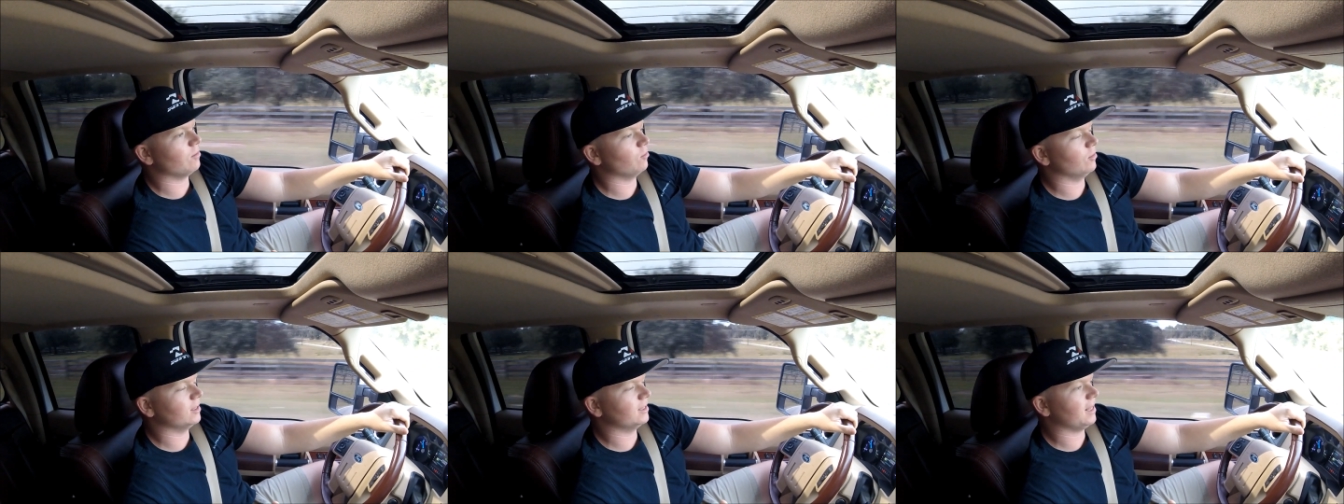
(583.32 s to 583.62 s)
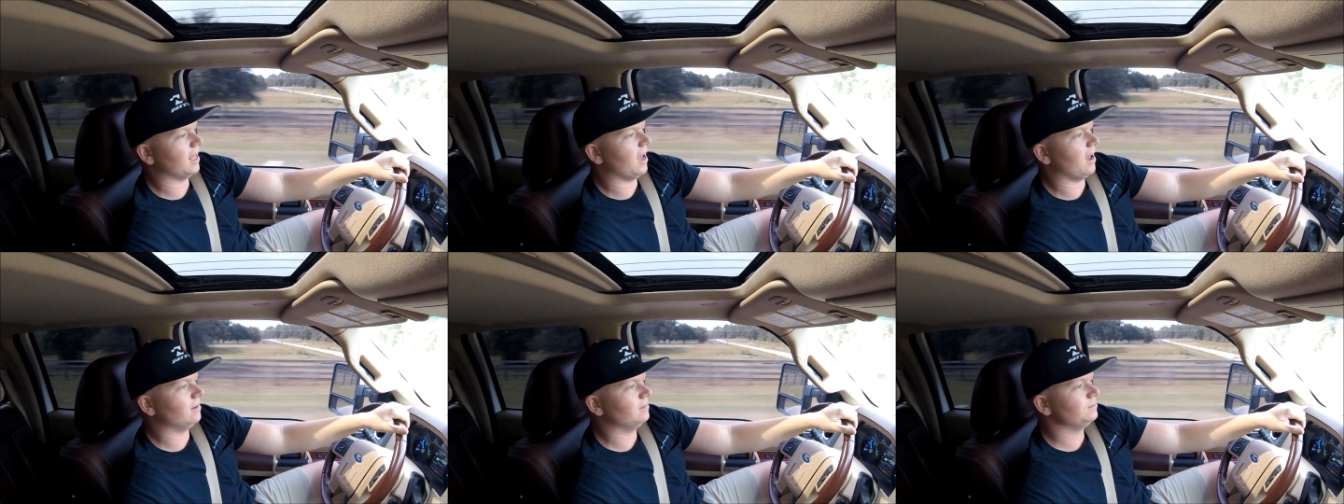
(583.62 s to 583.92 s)
something
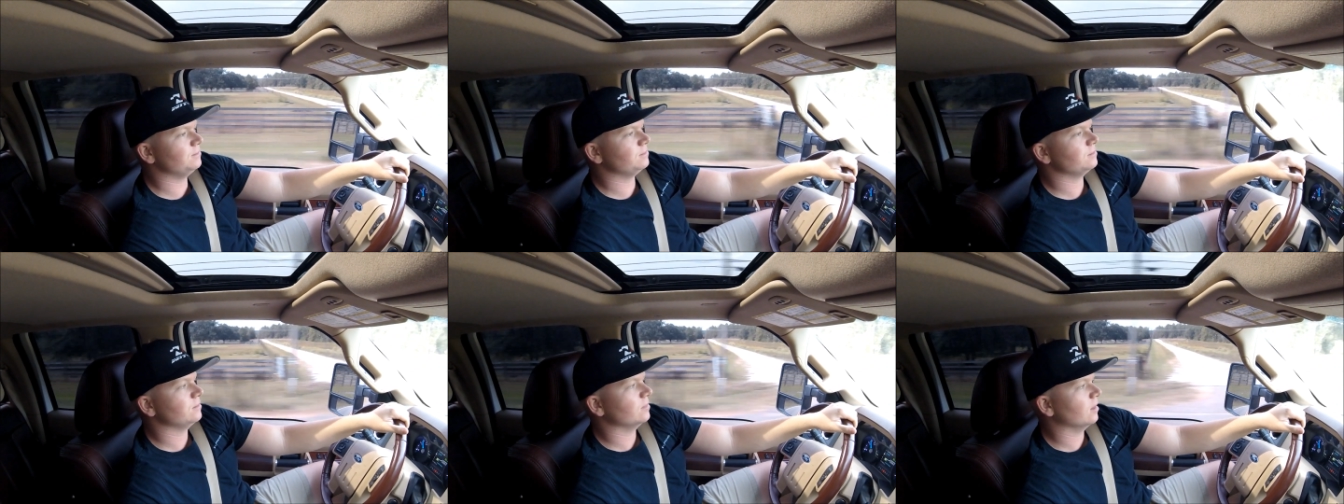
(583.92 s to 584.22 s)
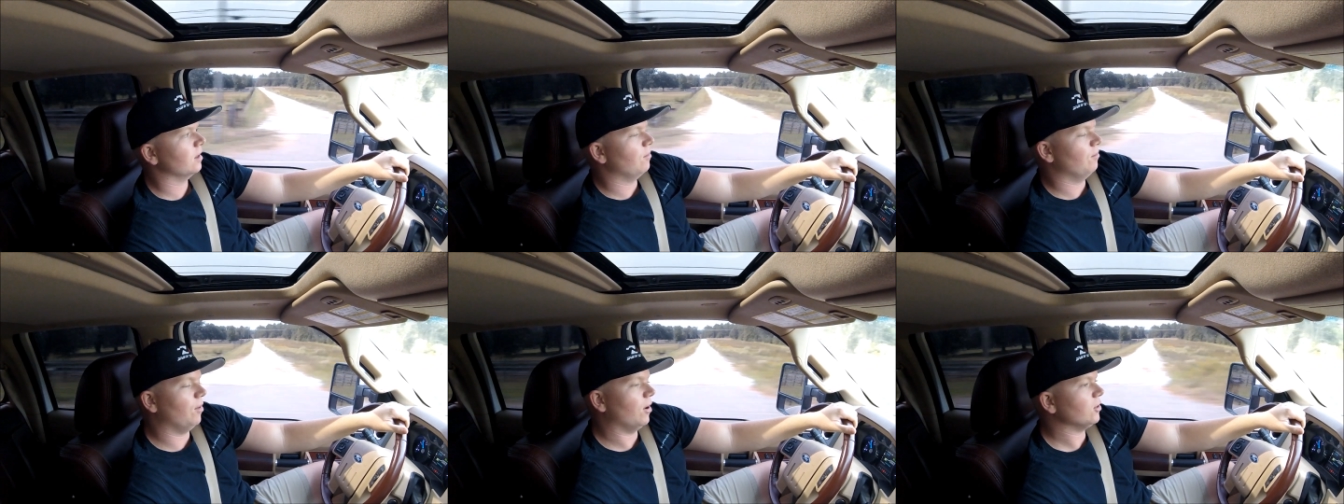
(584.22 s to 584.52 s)
with that,
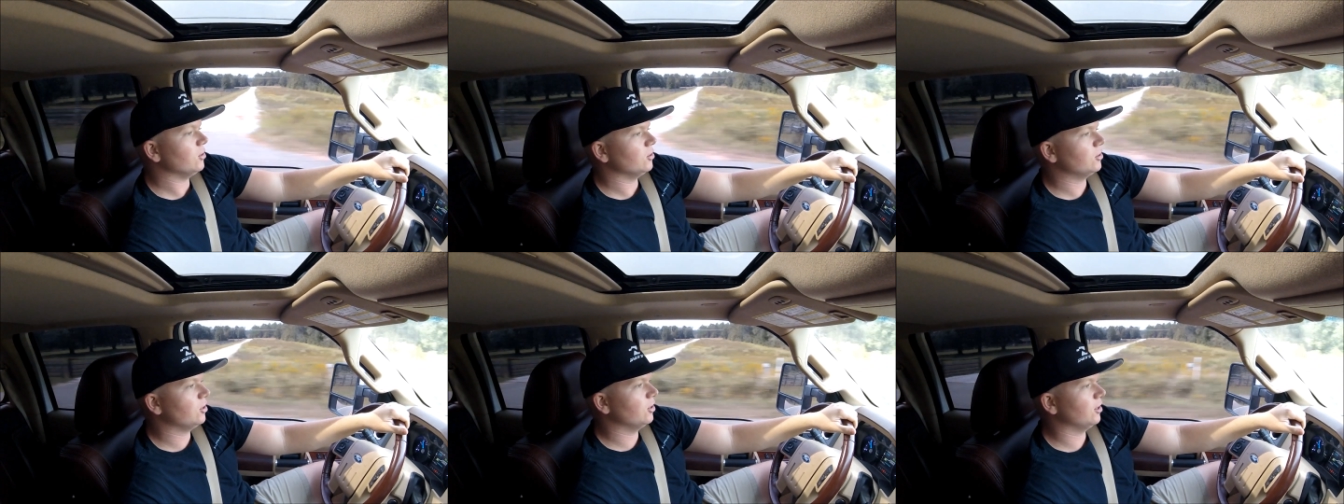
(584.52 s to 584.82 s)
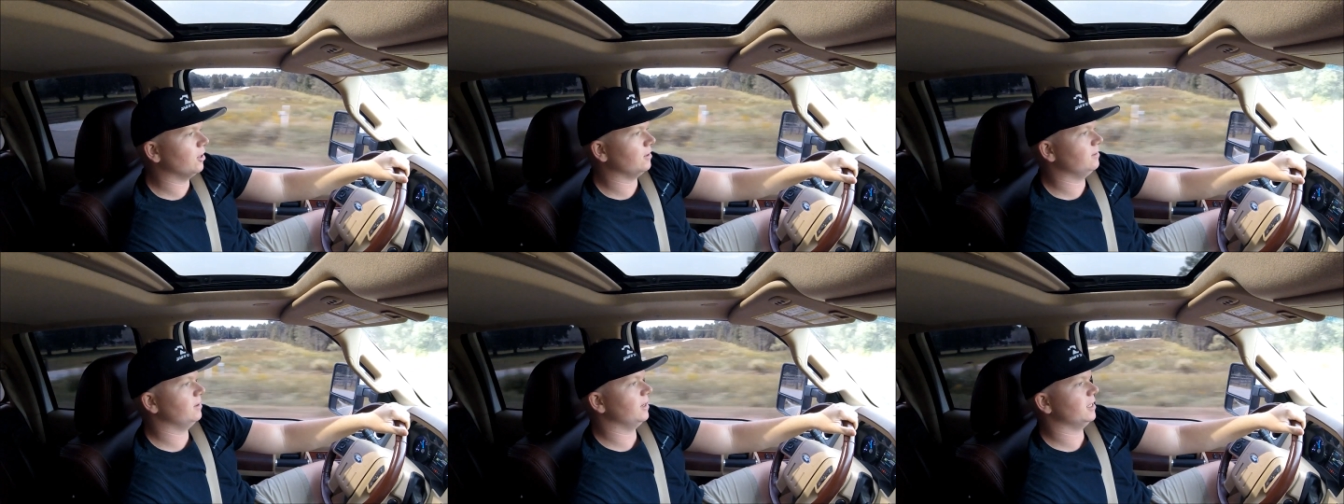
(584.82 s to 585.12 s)
but you
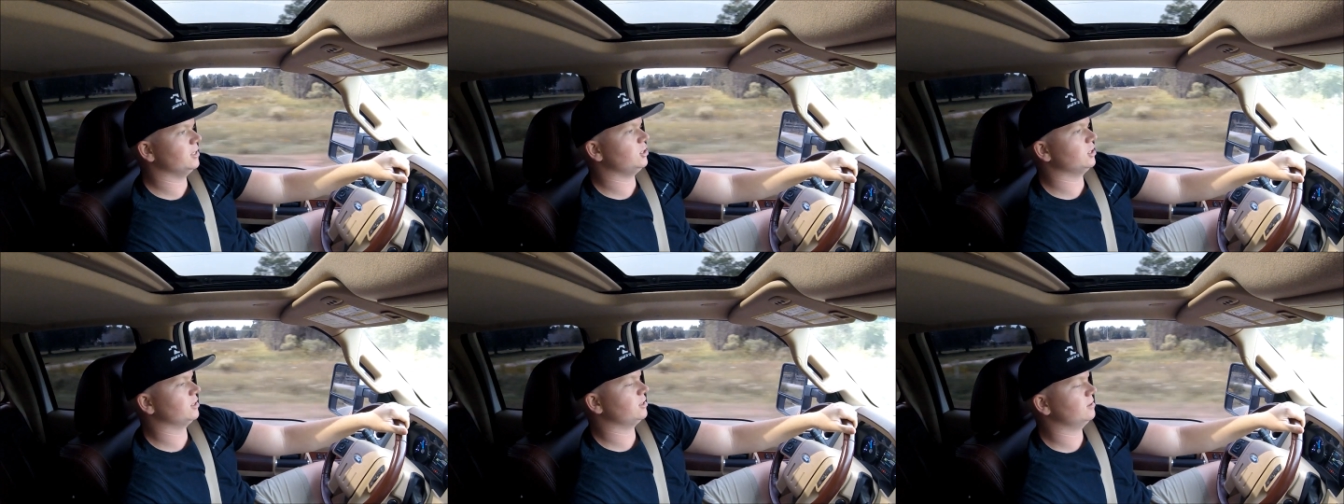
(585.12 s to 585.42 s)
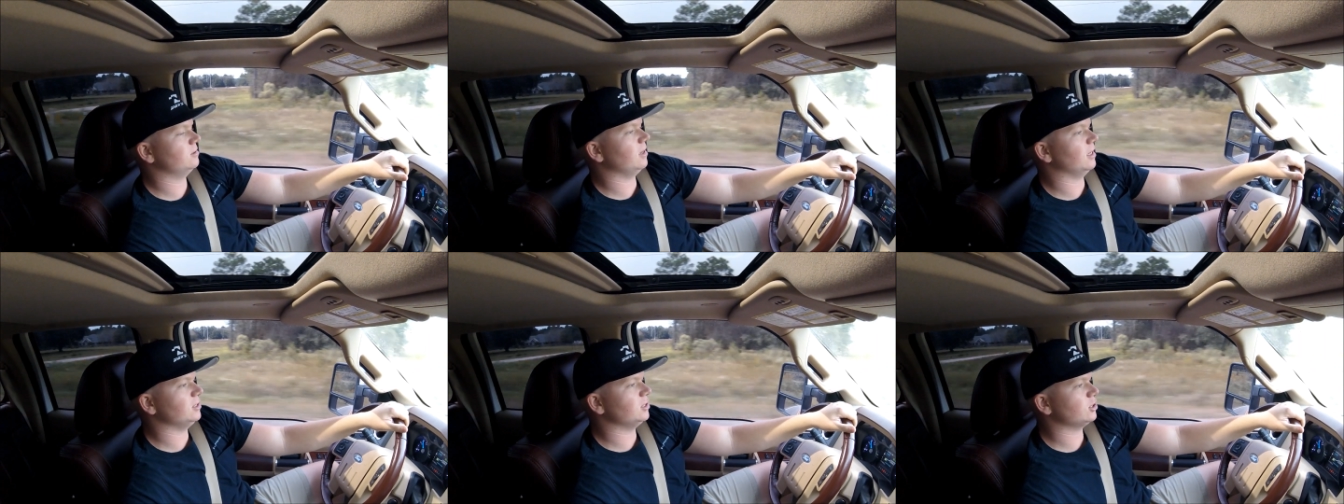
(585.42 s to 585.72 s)
could. It
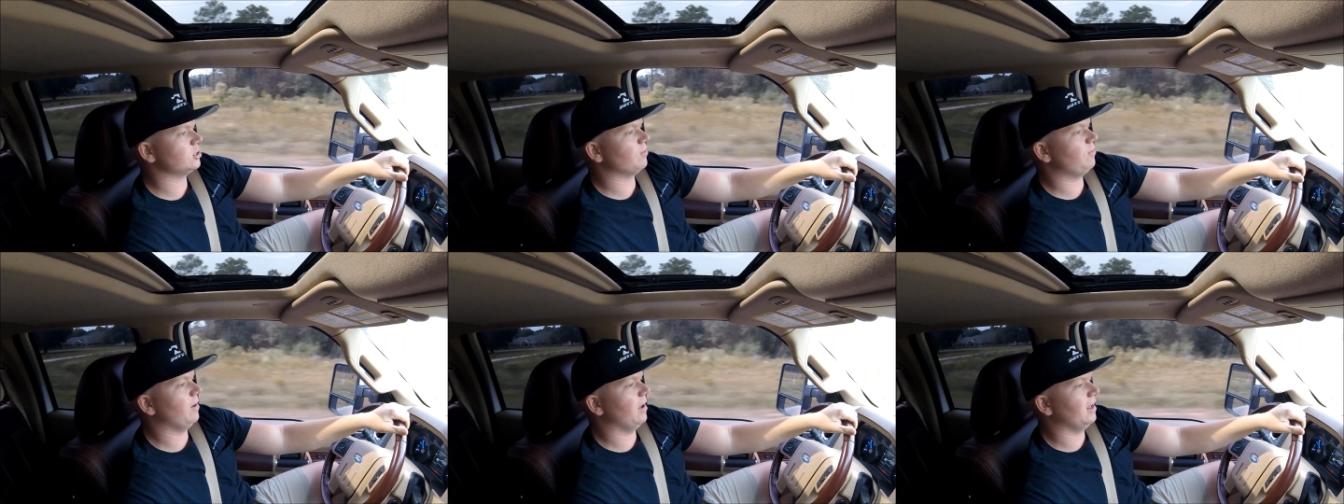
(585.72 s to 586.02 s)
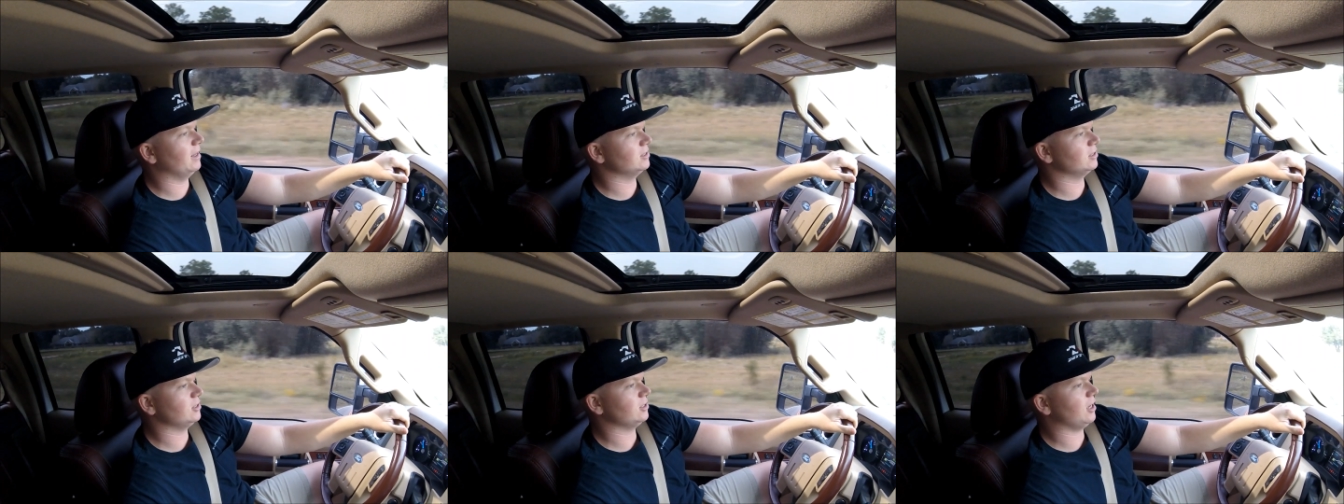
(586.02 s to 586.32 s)
just
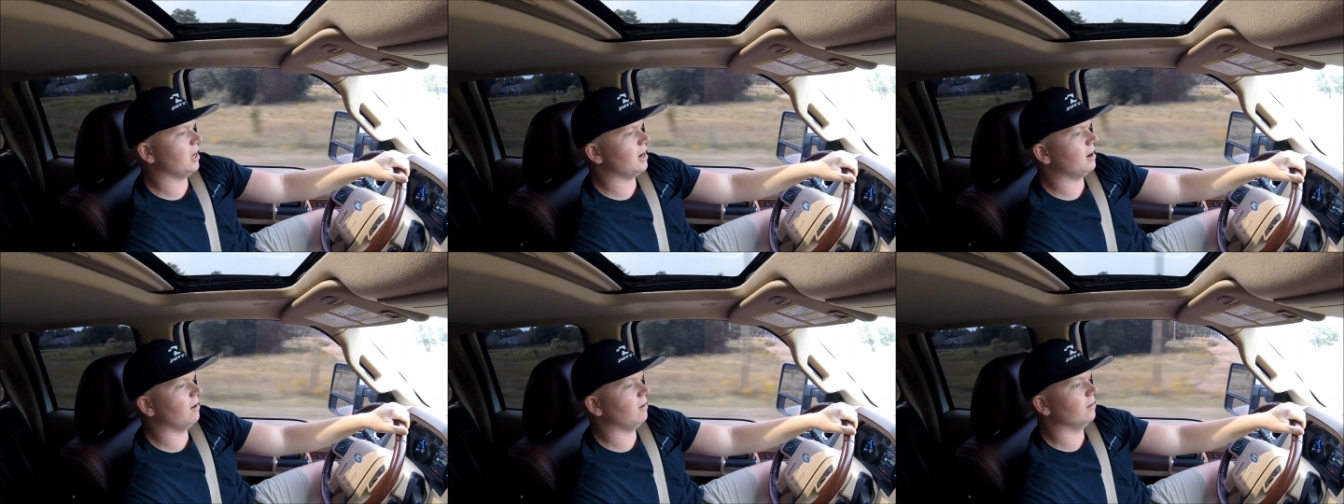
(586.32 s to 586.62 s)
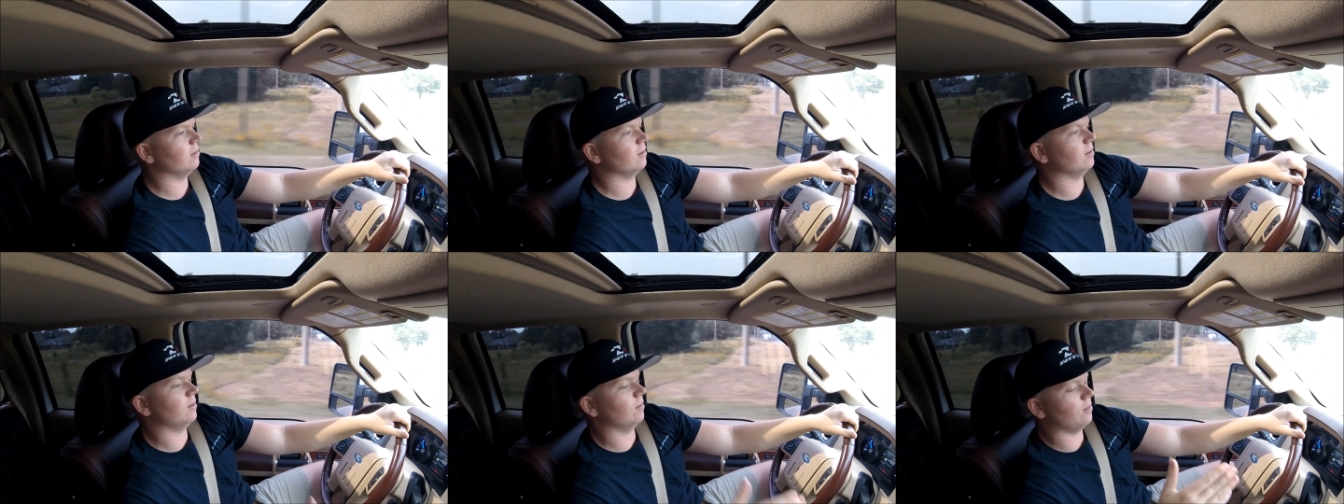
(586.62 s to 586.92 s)
depends. Kind of,